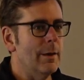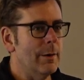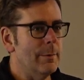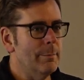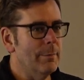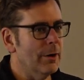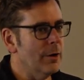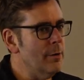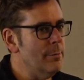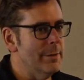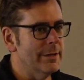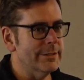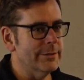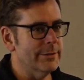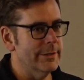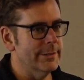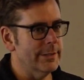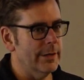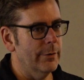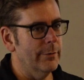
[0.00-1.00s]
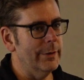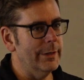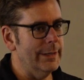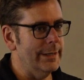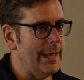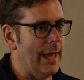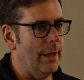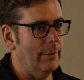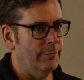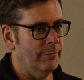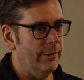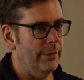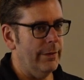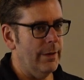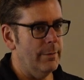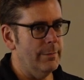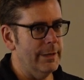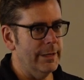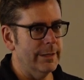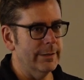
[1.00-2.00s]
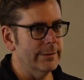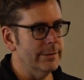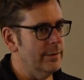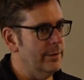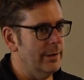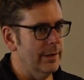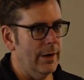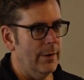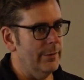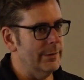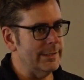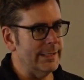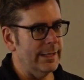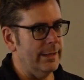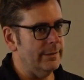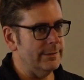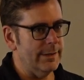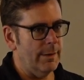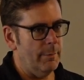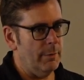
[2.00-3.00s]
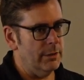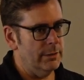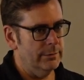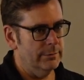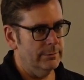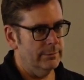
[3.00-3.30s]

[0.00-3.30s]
Murder mysteries are really helpful, though, because you can always kill someone.